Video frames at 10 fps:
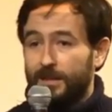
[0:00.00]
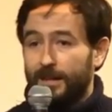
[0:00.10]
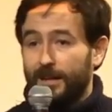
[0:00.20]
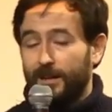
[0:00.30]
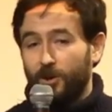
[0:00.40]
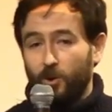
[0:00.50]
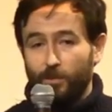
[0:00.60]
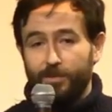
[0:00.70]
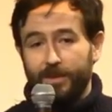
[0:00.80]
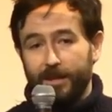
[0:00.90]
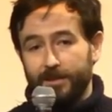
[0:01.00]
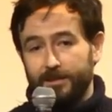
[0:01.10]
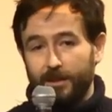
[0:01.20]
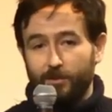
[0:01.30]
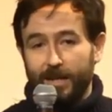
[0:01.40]
and I hope that
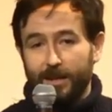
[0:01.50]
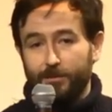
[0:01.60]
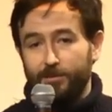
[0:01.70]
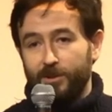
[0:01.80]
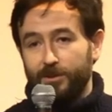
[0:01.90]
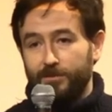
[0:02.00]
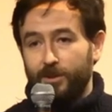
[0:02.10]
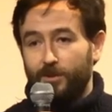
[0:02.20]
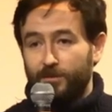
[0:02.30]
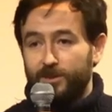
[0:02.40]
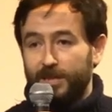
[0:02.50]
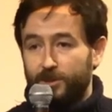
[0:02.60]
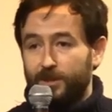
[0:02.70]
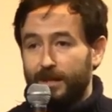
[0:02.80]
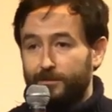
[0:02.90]
we can have a productive
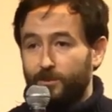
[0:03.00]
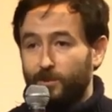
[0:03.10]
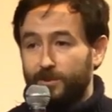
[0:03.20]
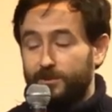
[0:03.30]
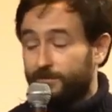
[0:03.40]
conversation afterwards.